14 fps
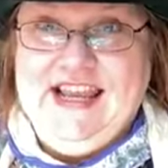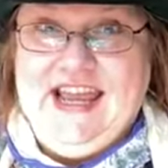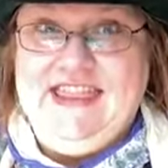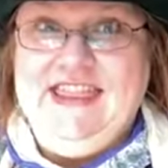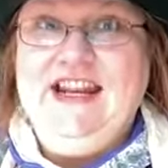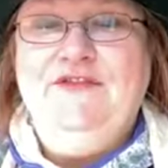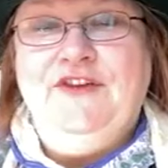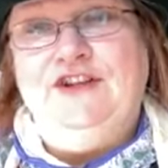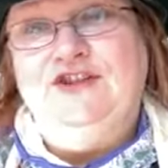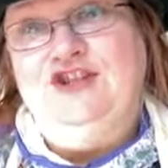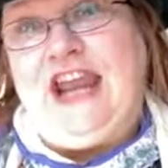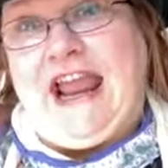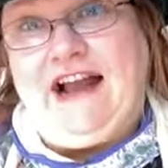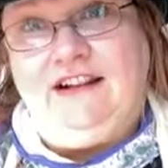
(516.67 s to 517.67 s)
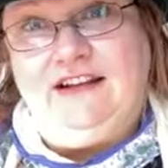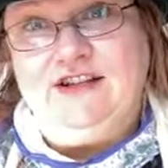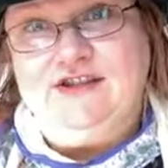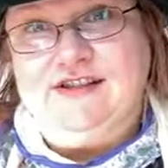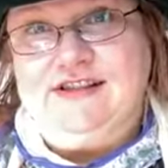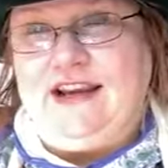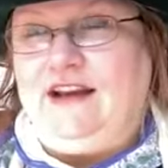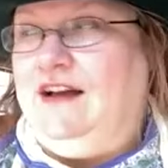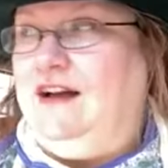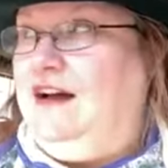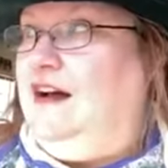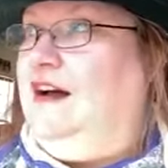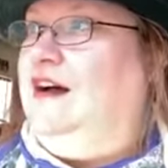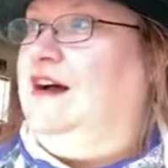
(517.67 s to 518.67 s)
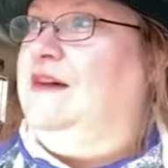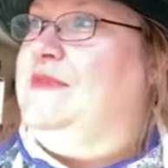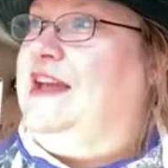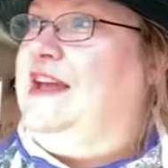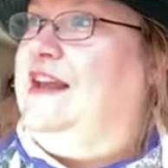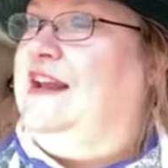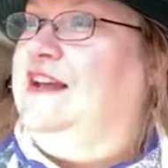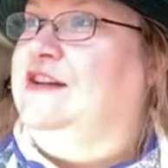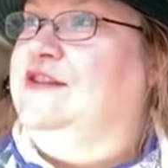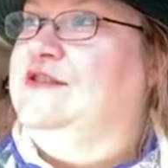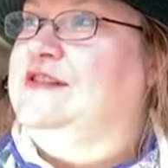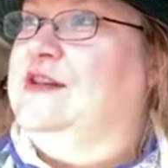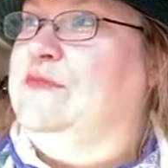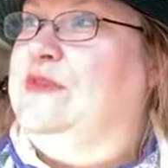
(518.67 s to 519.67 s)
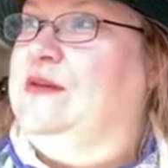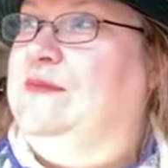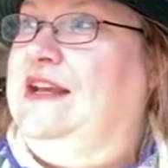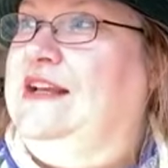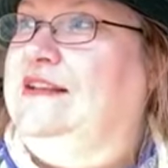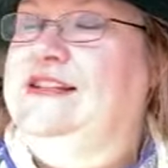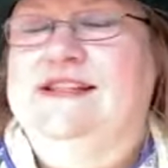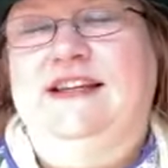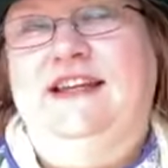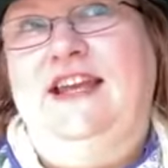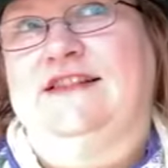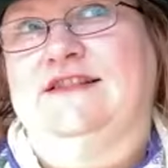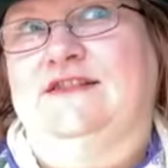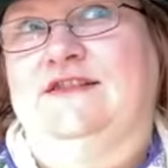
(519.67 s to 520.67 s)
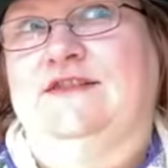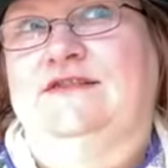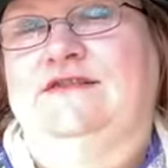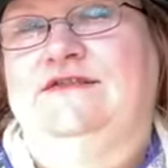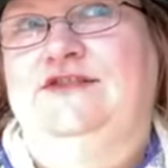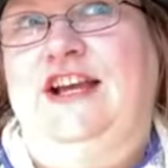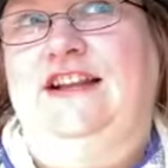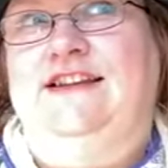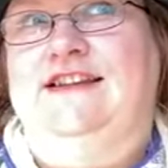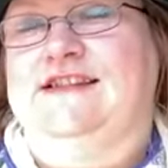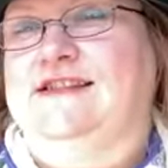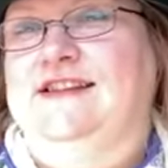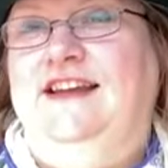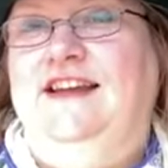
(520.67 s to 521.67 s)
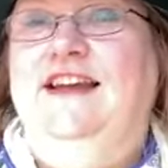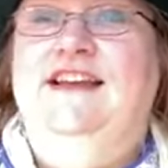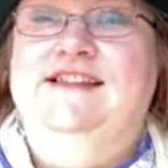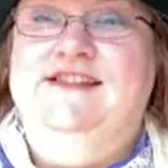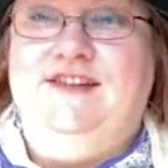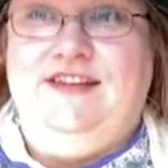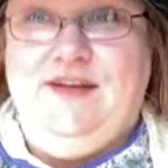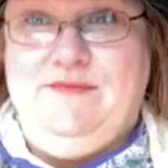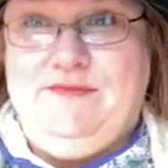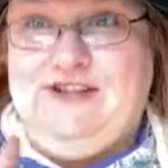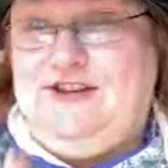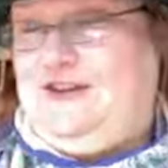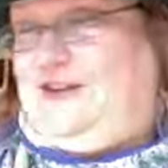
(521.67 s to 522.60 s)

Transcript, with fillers: And then I felt challenged. It's like, oh man, I got to do something to make Lisa Kessler jealous. So let me show